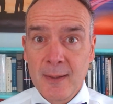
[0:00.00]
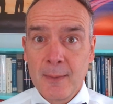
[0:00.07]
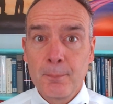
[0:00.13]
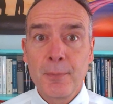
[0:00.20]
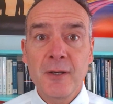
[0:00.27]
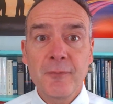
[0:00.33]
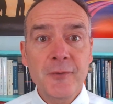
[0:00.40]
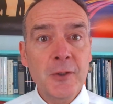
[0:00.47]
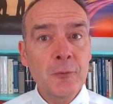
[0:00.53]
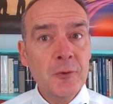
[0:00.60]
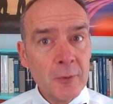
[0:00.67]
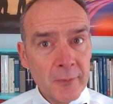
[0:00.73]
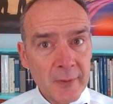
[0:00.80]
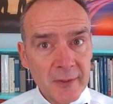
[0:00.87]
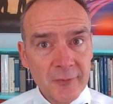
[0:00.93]
But if you
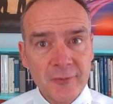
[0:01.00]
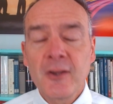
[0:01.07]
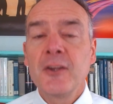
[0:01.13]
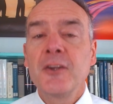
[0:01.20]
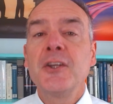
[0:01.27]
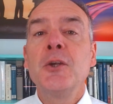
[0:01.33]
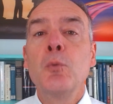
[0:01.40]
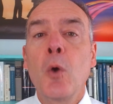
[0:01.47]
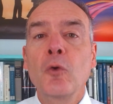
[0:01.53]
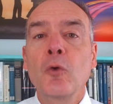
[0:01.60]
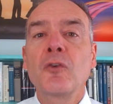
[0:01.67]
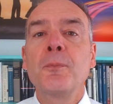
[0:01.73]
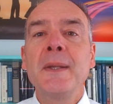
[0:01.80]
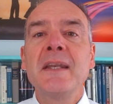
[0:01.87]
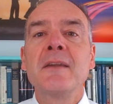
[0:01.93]
do this, you
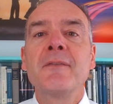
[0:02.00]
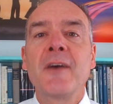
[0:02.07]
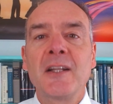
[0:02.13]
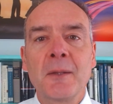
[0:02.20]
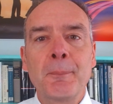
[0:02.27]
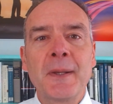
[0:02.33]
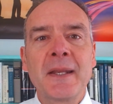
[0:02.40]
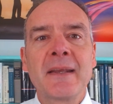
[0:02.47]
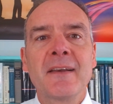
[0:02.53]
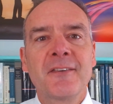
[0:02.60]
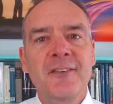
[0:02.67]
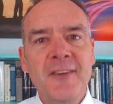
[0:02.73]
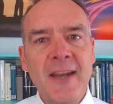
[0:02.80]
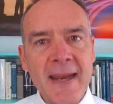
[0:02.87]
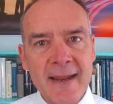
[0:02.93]
won't be developing a
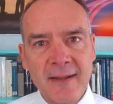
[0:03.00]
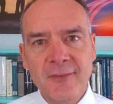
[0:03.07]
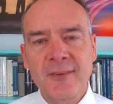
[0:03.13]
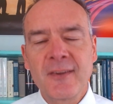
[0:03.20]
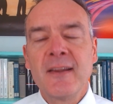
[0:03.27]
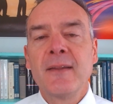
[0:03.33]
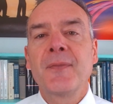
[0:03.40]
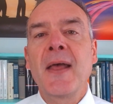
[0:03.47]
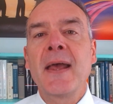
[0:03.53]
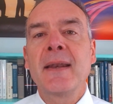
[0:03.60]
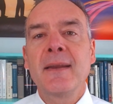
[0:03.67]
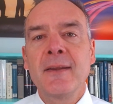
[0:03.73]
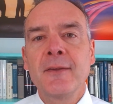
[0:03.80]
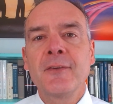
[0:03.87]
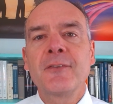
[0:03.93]
stance that
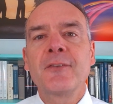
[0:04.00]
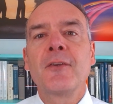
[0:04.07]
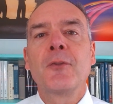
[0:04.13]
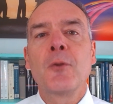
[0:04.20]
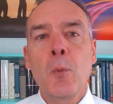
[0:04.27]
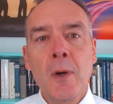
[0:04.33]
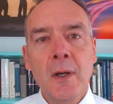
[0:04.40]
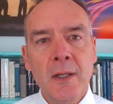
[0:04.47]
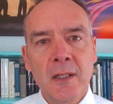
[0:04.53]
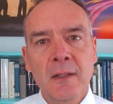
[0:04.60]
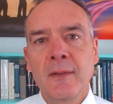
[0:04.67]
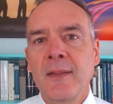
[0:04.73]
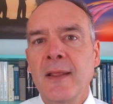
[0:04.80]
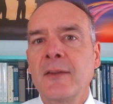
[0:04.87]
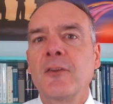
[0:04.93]
is the one
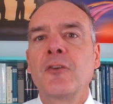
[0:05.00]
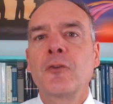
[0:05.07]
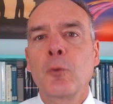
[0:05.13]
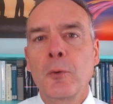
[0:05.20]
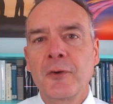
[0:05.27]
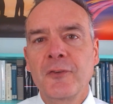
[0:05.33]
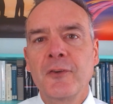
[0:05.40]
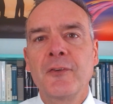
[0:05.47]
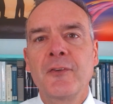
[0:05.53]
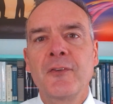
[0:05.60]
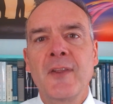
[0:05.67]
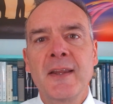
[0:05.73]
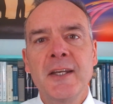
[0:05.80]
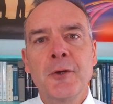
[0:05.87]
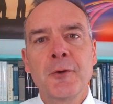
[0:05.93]
that the sources
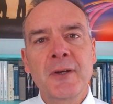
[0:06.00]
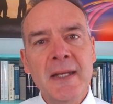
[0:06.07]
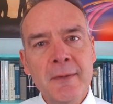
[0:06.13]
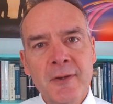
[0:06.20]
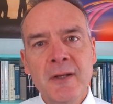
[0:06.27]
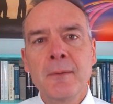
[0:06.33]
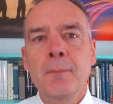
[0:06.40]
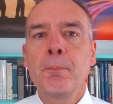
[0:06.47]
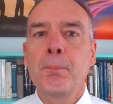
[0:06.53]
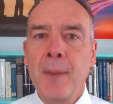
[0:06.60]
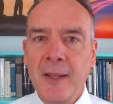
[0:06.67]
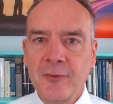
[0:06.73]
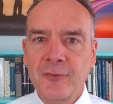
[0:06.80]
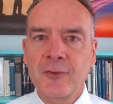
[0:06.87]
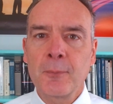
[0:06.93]
that you're given
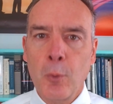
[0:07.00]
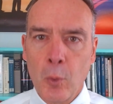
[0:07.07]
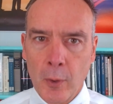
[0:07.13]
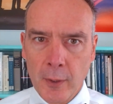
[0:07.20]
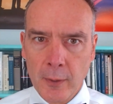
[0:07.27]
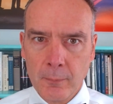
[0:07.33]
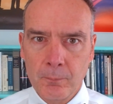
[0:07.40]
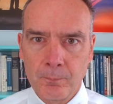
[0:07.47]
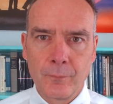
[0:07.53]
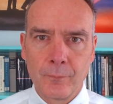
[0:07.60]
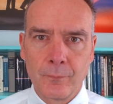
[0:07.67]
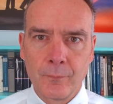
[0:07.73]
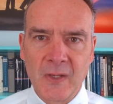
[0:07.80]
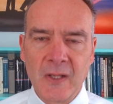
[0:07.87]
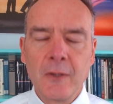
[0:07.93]
best support.
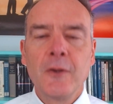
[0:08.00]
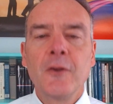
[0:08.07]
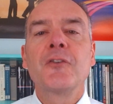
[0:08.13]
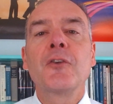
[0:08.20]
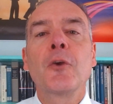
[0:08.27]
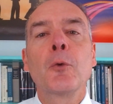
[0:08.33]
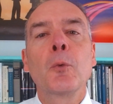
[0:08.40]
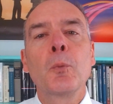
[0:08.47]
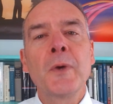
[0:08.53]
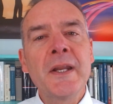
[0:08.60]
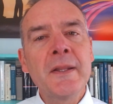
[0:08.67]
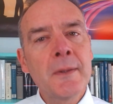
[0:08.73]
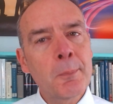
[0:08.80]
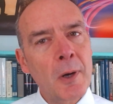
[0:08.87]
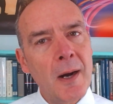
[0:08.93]
So read
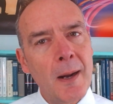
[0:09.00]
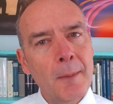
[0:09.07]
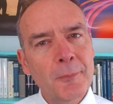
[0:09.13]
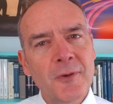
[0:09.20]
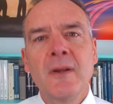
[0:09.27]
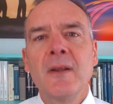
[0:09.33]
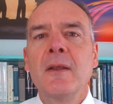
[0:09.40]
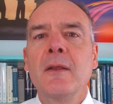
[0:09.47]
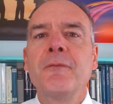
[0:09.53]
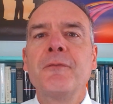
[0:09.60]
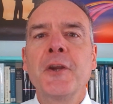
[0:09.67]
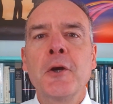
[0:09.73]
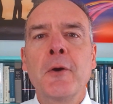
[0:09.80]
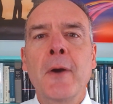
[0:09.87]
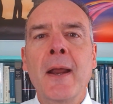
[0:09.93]
the prompt,
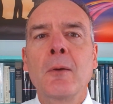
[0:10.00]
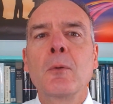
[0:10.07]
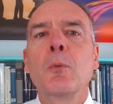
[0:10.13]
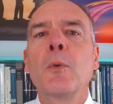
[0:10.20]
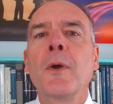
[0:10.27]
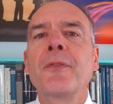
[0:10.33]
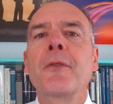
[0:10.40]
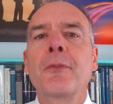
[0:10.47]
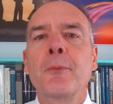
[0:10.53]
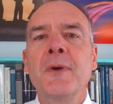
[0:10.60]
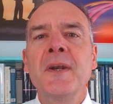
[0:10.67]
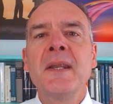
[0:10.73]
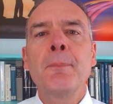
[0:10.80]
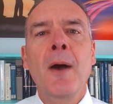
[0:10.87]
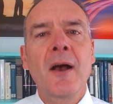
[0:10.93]
figure out what the
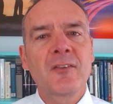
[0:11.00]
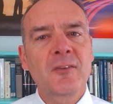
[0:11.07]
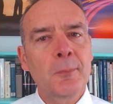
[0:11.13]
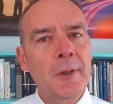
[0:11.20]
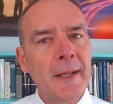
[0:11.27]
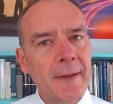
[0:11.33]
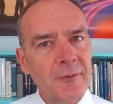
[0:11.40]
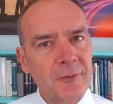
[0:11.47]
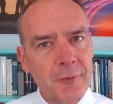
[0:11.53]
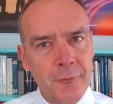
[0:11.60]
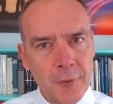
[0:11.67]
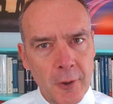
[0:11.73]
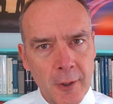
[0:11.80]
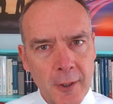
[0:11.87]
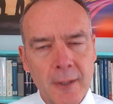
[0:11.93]
3 possible answers
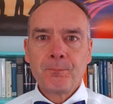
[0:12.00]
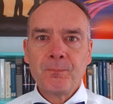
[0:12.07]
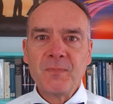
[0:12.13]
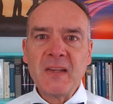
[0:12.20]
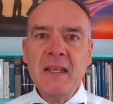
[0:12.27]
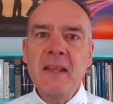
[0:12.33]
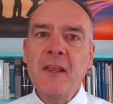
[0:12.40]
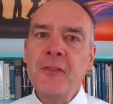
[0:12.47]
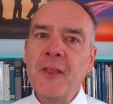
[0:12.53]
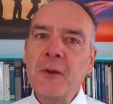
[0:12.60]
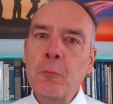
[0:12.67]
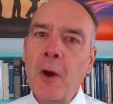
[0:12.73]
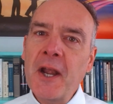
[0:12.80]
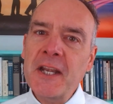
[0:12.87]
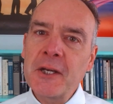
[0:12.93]
are, and then
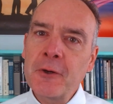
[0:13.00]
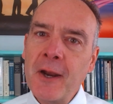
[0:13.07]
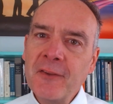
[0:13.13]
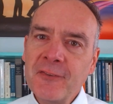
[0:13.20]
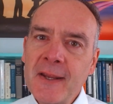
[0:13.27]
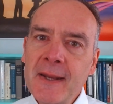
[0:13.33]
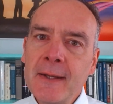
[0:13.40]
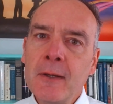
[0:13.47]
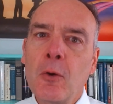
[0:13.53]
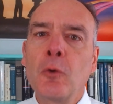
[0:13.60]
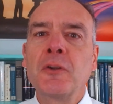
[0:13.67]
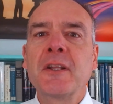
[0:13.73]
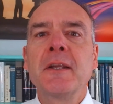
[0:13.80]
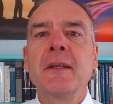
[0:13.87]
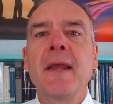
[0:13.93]
write your essay
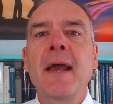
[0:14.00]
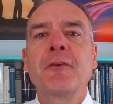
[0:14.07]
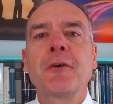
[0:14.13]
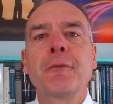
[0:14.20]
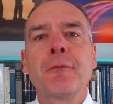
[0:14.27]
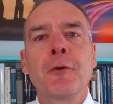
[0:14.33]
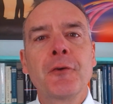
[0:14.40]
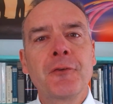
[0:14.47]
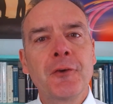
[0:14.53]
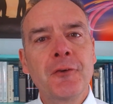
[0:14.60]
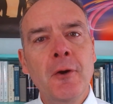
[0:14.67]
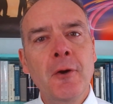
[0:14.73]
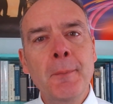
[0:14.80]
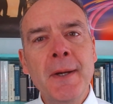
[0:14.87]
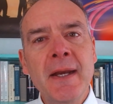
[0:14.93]
only after first
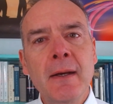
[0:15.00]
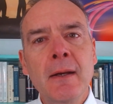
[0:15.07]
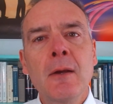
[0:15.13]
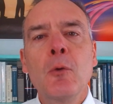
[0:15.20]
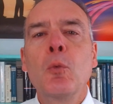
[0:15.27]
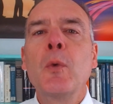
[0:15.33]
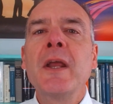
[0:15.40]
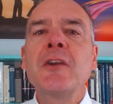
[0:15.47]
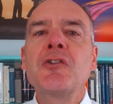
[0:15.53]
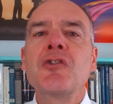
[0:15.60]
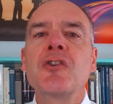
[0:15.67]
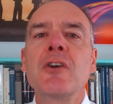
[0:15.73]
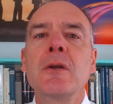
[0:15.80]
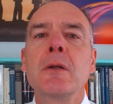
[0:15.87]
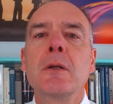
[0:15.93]
determining
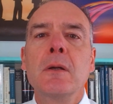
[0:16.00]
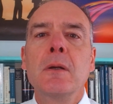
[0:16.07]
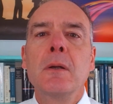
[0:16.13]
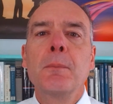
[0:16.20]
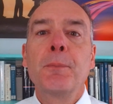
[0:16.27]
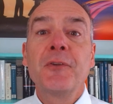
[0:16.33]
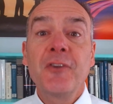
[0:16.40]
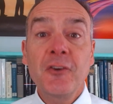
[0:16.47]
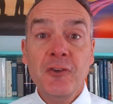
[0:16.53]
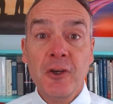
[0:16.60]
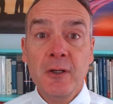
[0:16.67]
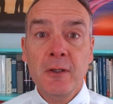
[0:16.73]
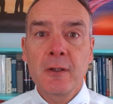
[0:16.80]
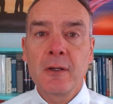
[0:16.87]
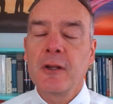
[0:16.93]
which
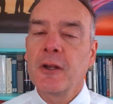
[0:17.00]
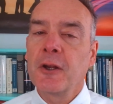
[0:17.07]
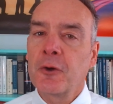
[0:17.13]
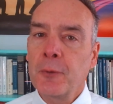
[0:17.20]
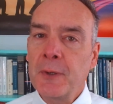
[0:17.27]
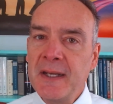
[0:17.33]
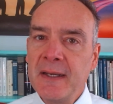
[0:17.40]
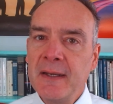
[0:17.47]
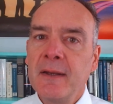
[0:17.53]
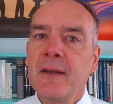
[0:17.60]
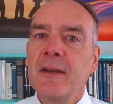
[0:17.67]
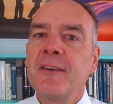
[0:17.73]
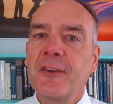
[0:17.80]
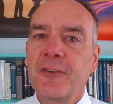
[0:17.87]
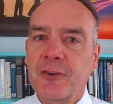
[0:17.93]
position, agree,
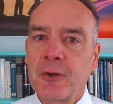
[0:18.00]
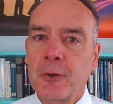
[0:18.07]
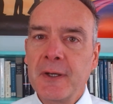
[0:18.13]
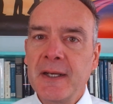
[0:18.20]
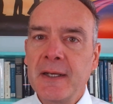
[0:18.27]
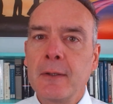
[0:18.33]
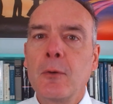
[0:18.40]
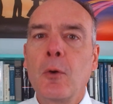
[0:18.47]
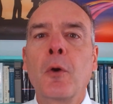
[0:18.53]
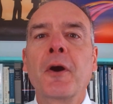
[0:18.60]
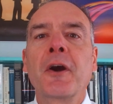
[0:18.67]
disagree, or